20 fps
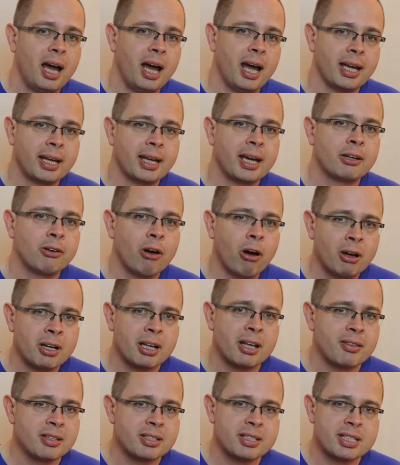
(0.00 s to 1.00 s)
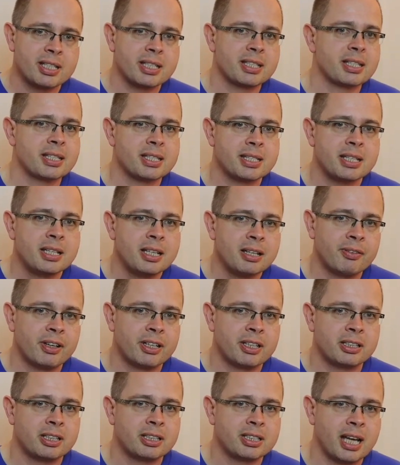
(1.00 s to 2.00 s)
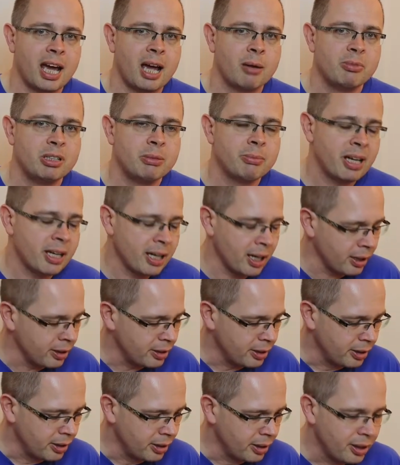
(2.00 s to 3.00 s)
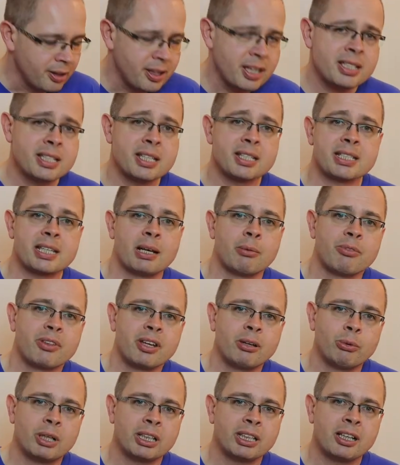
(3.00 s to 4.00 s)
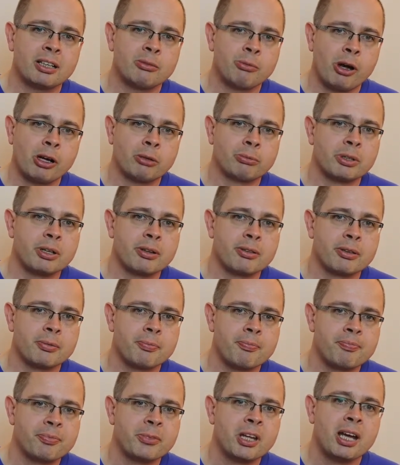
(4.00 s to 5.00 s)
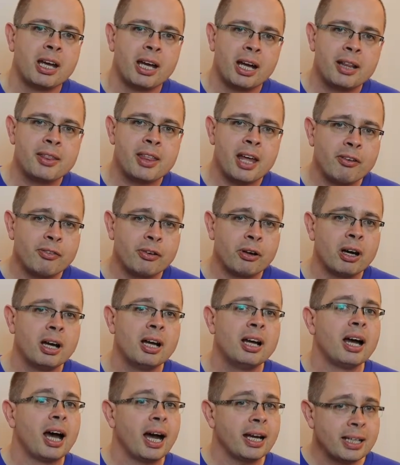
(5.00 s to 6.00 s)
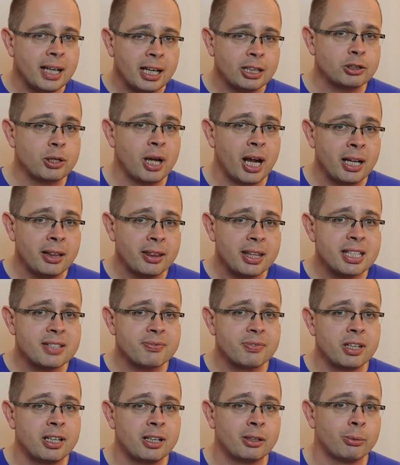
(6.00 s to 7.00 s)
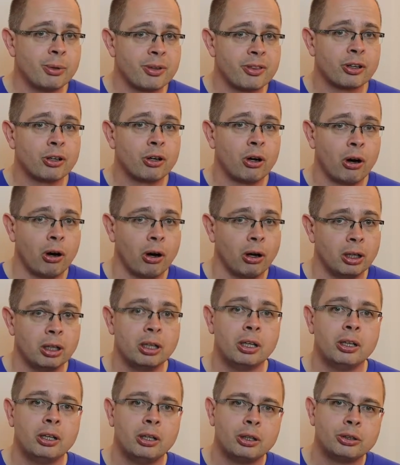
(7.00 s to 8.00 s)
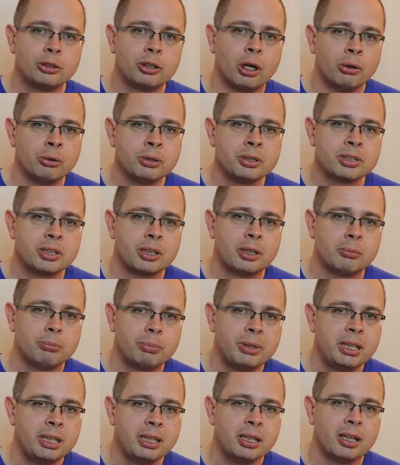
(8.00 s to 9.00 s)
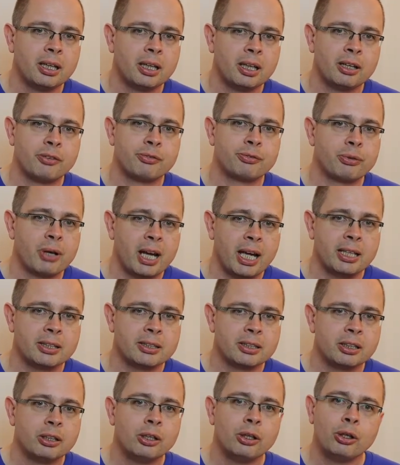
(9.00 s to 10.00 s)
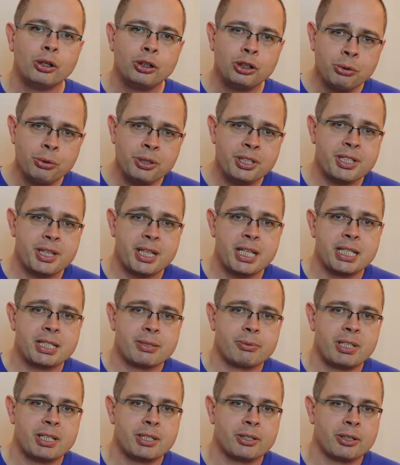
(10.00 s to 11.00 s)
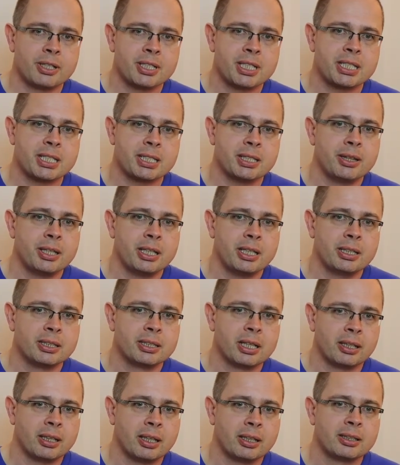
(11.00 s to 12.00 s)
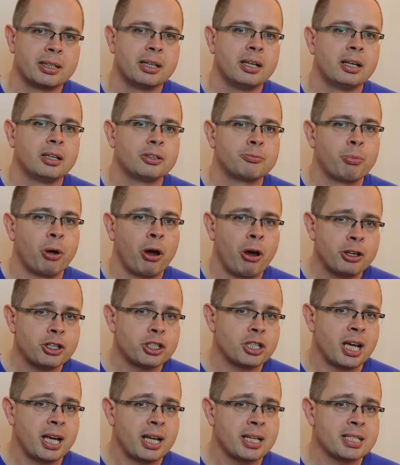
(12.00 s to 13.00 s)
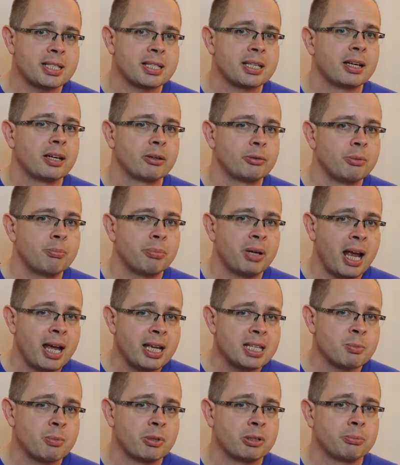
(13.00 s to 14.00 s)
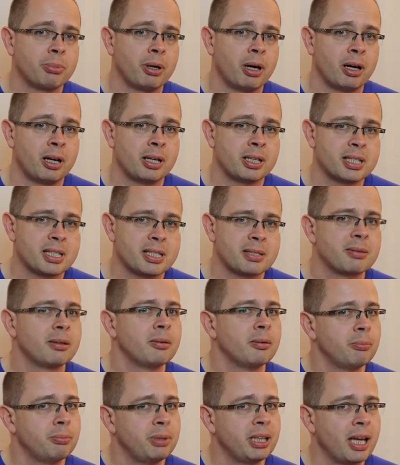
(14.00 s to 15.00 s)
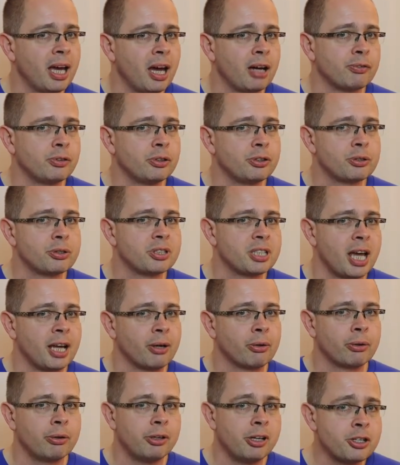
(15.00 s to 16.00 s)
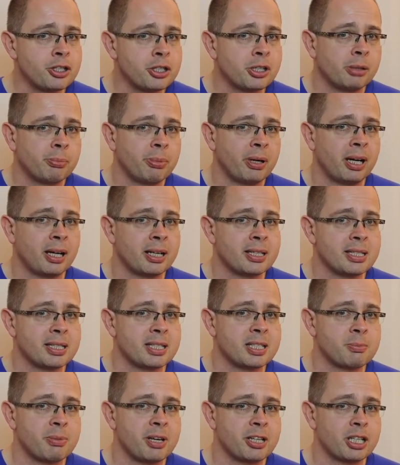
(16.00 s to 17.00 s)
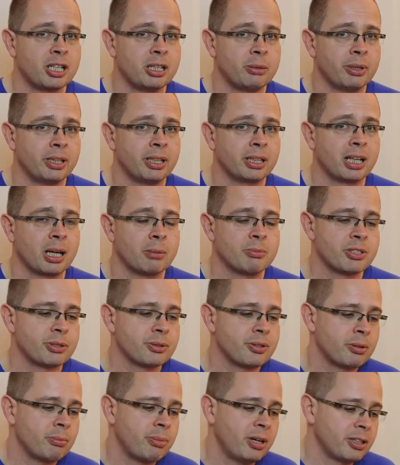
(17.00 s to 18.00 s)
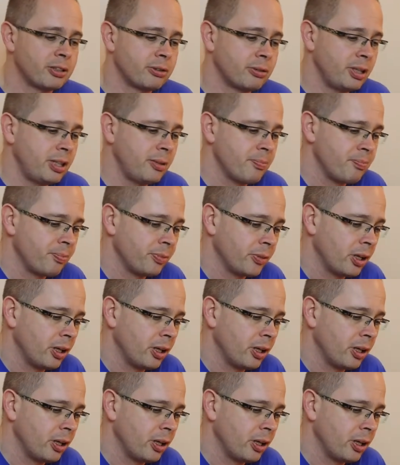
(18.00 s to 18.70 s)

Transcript: I can order this, as is delivered in a timely manner. This is something one can work with. And therefore, I'd like to end this video with a call. Don't be afraid. Use these resources in the internet. Purchase replacement parts. Be careful to take original parts, especially when it comes to the battery.